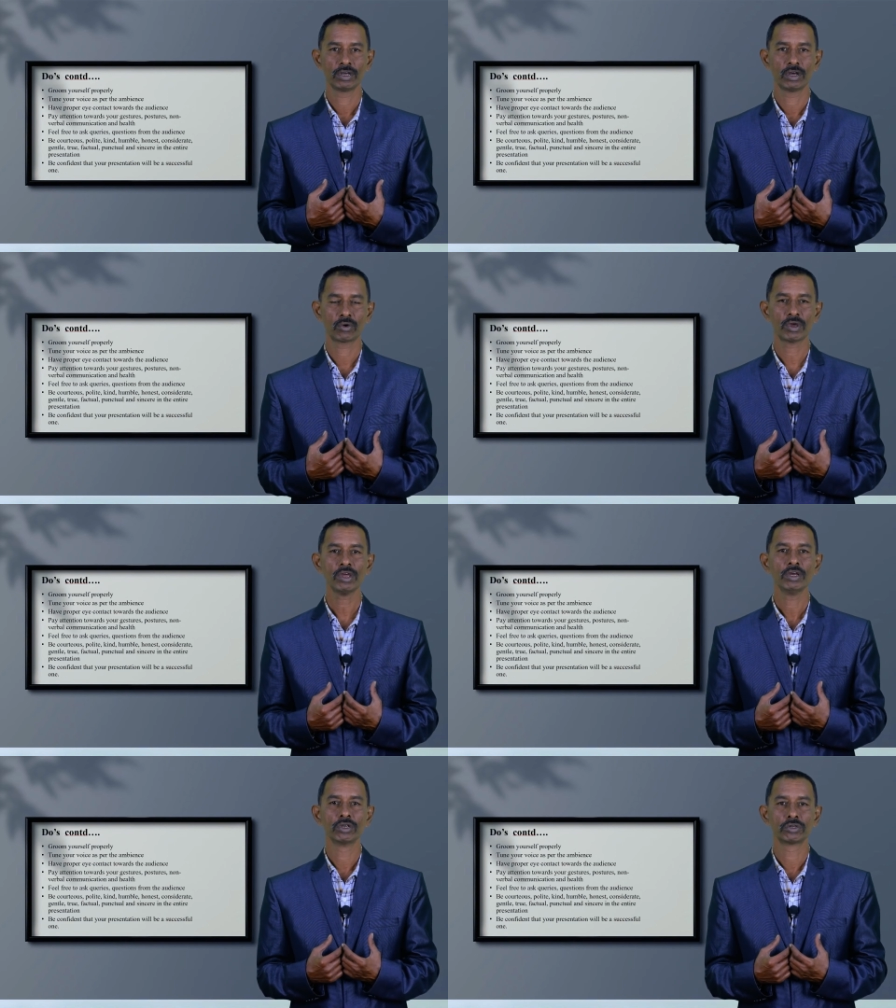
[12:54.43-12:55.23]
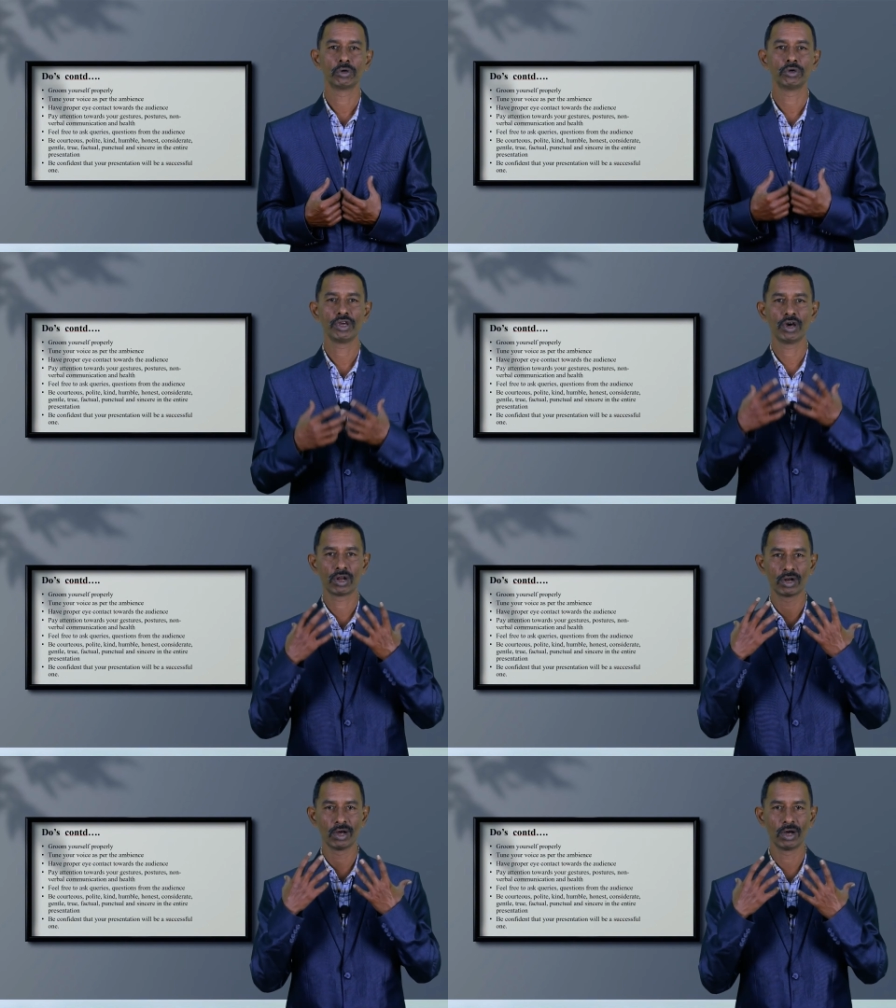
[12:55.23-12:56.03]
Okay, so
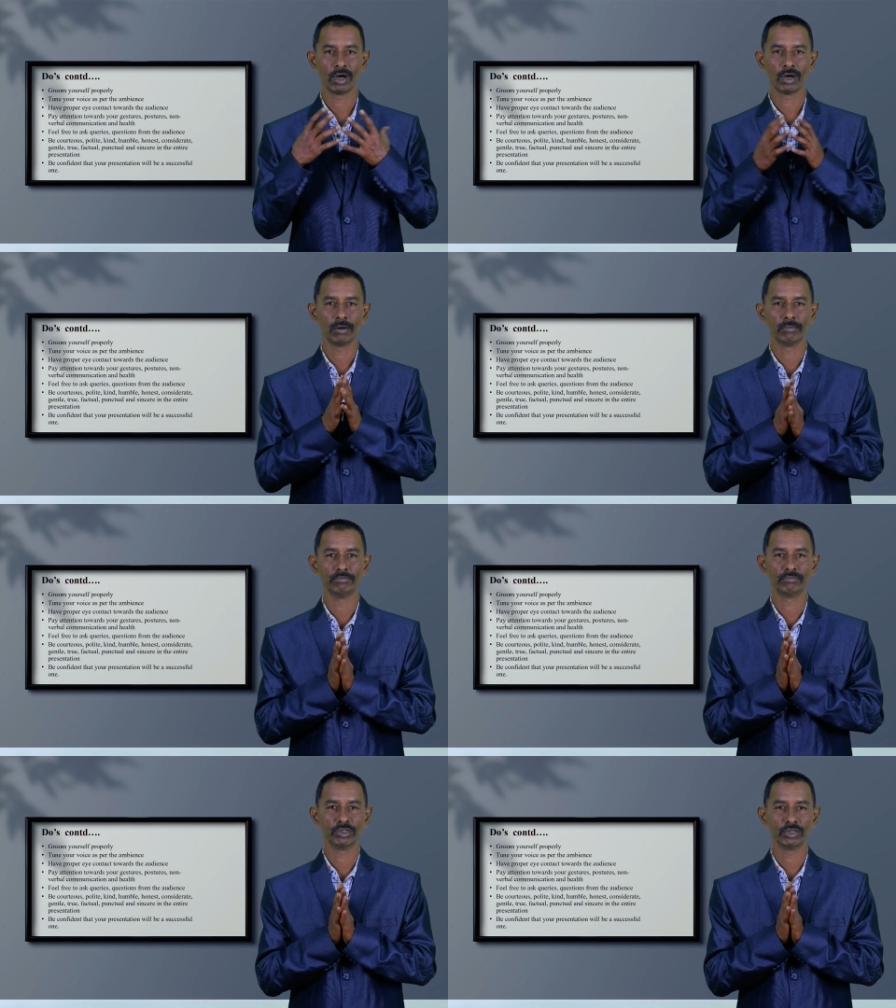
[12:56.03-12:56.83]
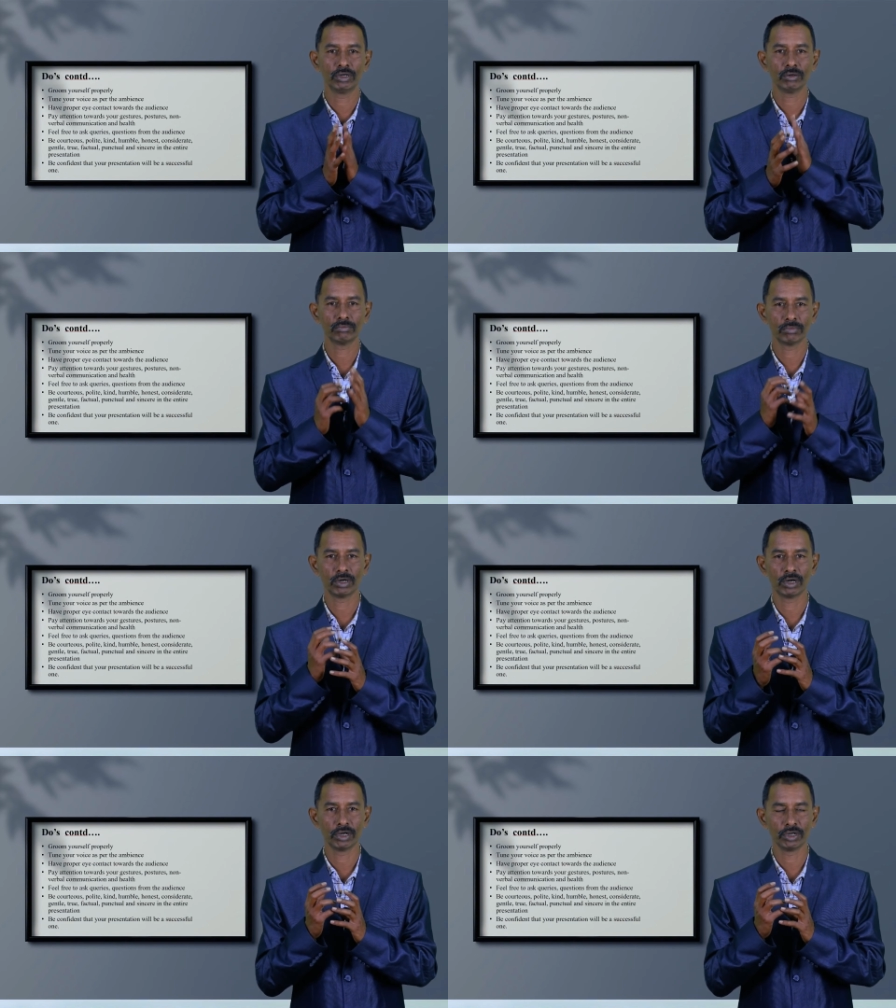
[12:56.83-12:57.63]
your
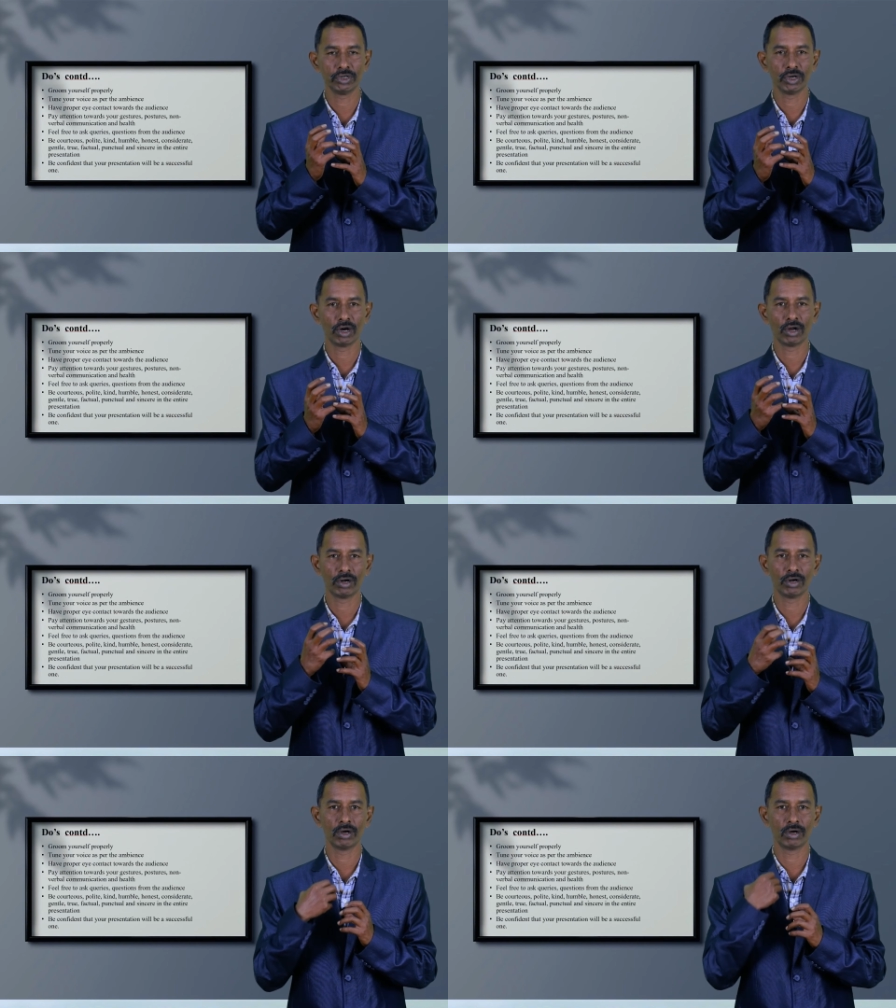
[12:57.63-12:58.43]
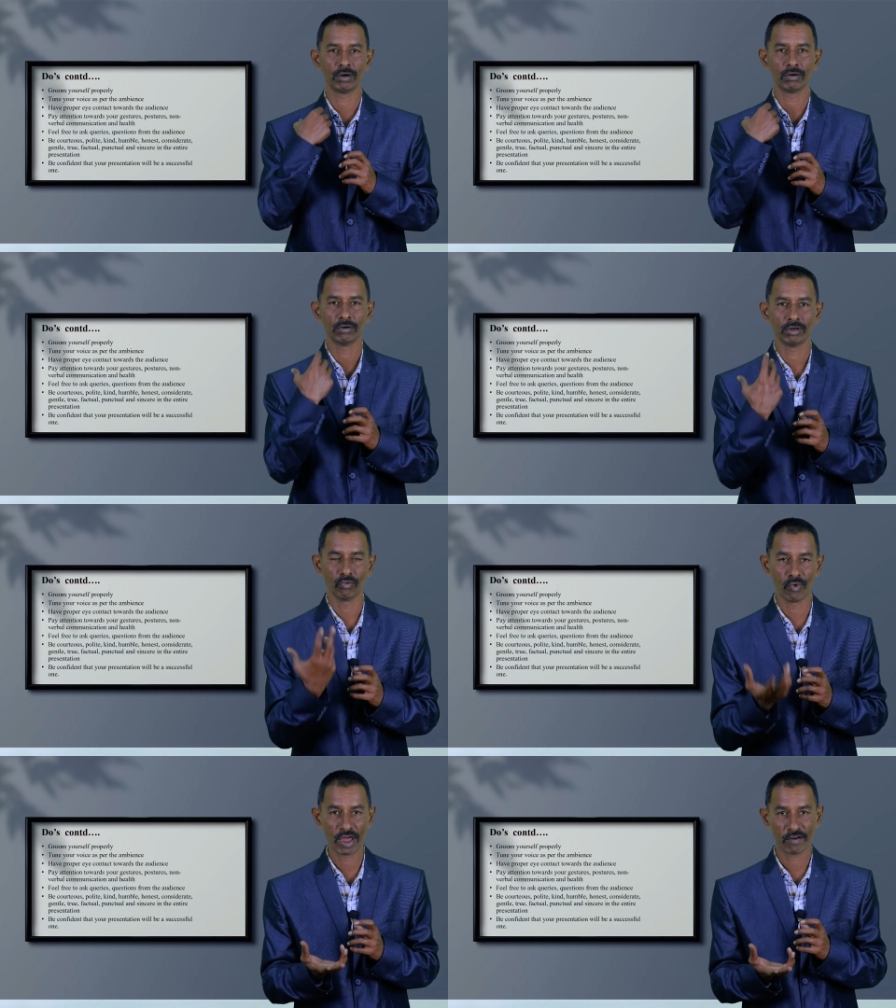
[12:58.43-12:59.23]
your
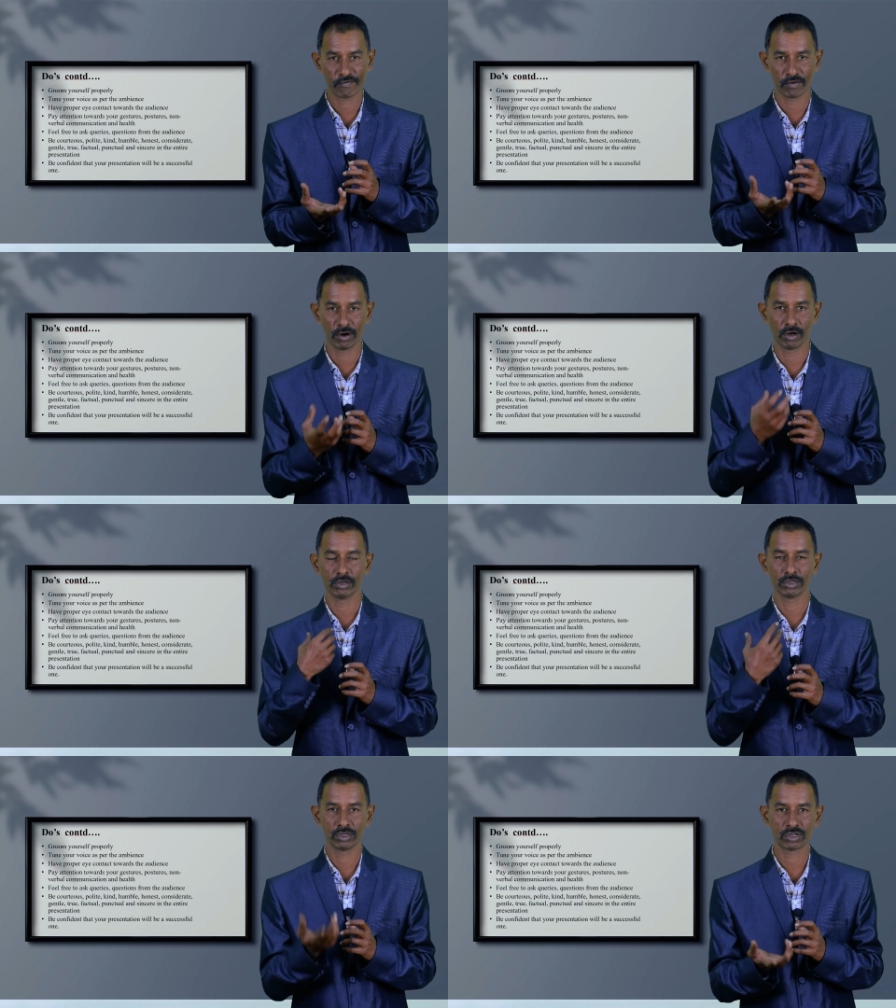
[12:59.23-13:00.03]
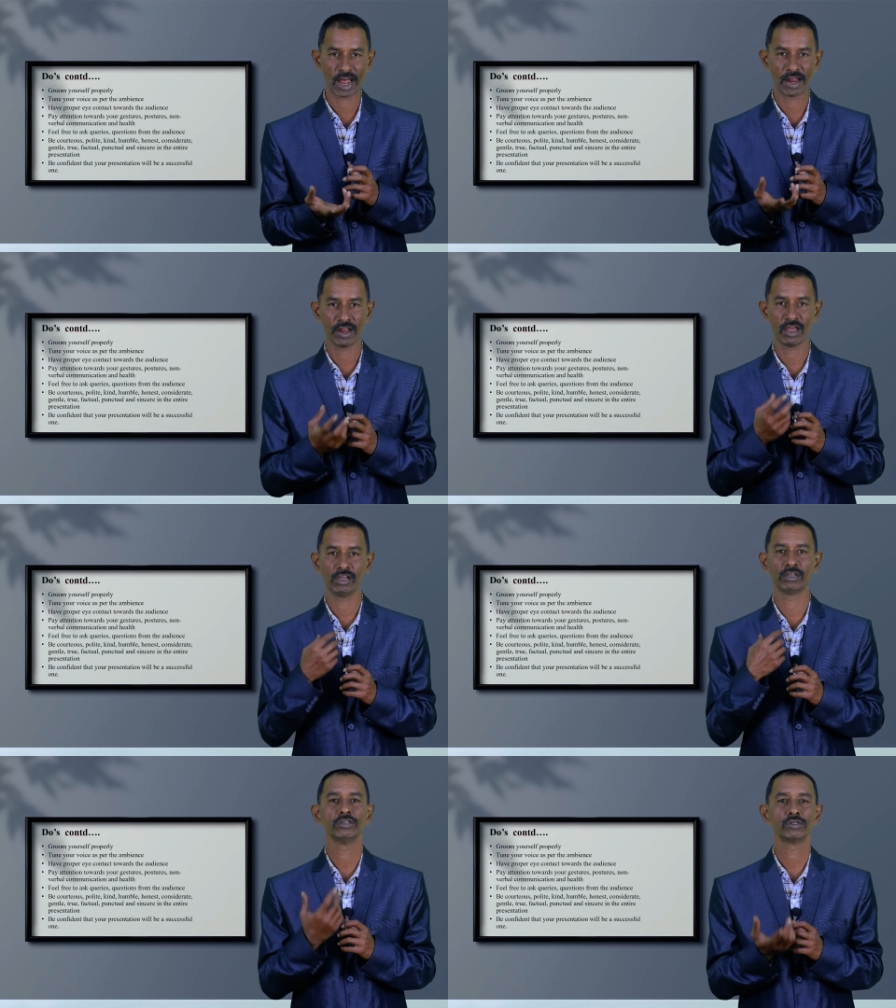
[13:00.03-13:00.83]
way of
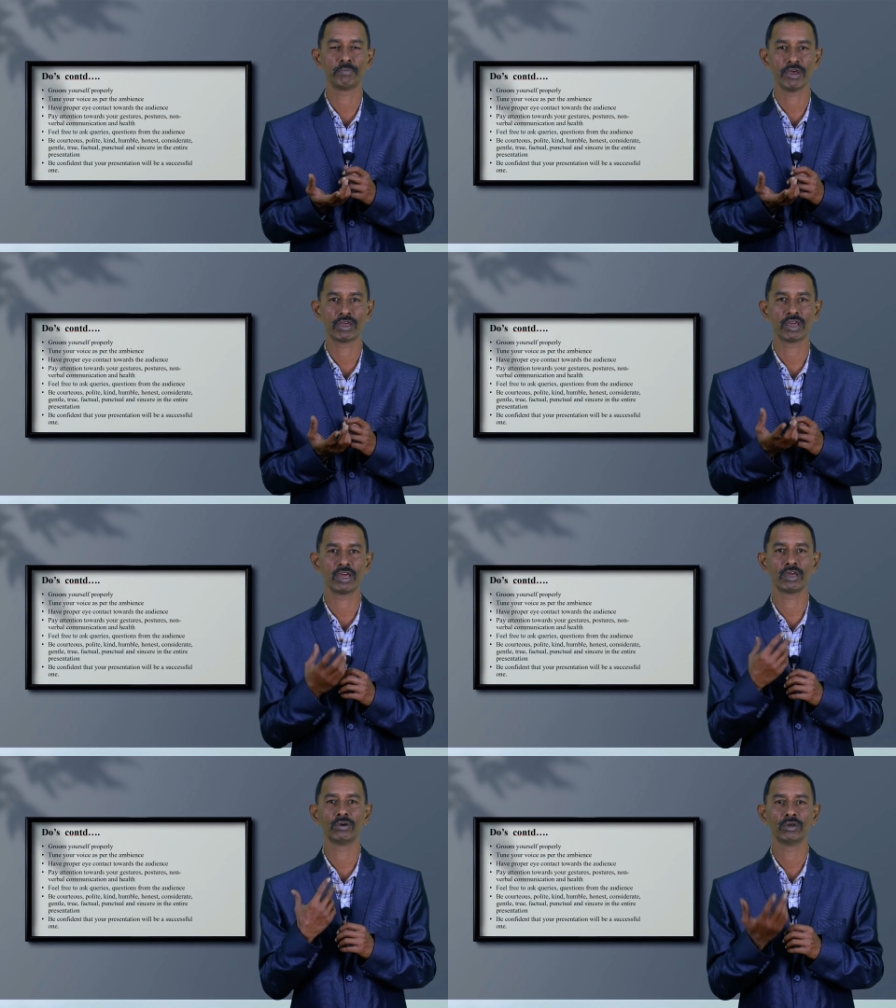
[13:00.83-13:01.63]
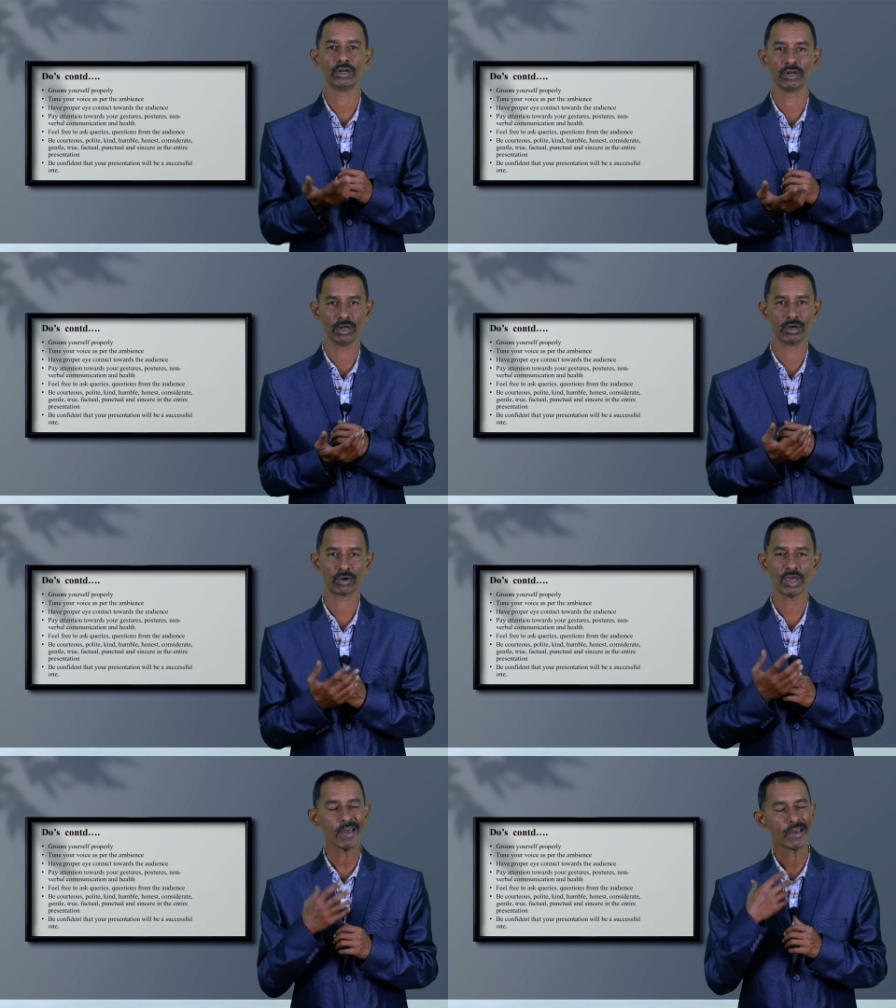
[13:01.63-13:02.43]
standing, speaking,
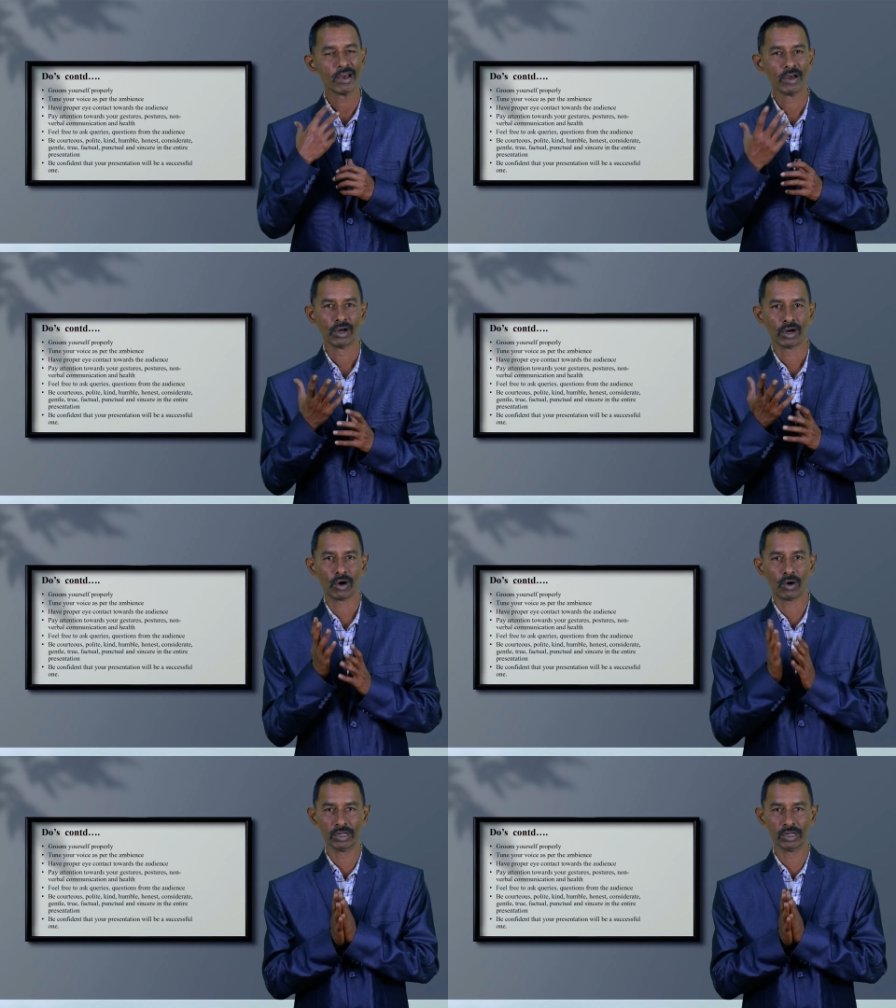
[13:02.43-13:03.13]
okay, all